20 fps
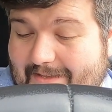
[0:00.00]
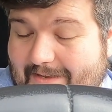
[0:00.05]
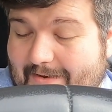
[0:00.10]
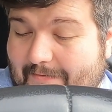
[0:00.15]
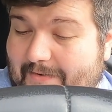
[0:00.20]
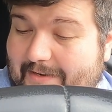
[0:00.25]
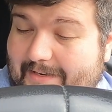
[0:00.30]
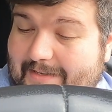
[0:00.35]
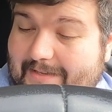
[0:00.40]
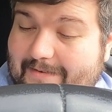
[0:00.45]

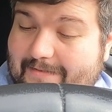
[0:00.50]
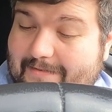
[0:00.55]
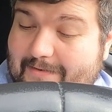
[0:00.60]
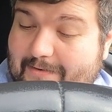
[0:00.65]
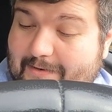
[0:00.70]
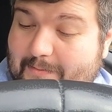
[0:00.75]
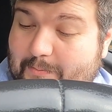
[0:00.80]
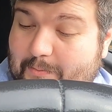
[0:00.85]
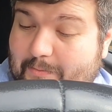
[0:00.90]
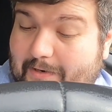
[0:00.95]
I mean, there's
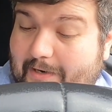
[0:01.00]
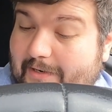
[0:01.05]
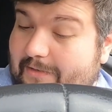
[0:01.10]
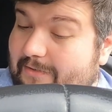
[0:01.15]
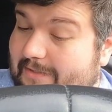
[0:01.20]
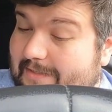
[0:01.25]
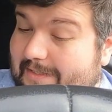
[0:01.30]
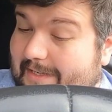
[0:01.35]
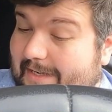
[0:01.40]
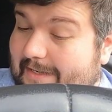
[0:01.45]
no
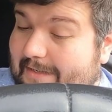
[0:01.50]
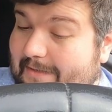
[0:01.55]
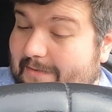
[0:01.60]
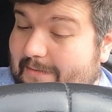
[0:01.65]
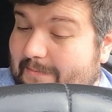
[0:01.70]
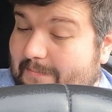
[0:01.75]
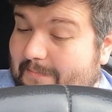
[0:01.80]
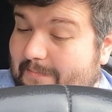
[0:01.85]
expiration date.